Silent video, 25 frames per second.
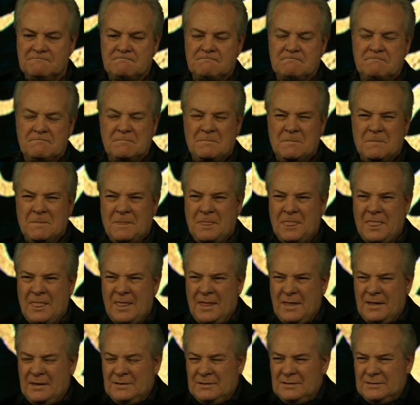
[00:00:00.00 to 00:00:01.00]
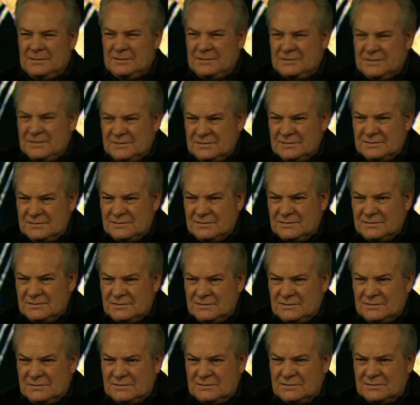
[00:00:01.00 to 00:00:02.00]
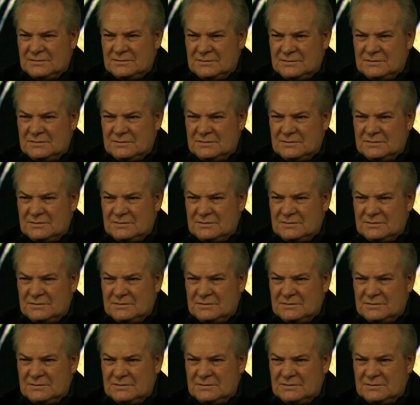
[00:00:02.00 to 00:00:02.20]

[no speech]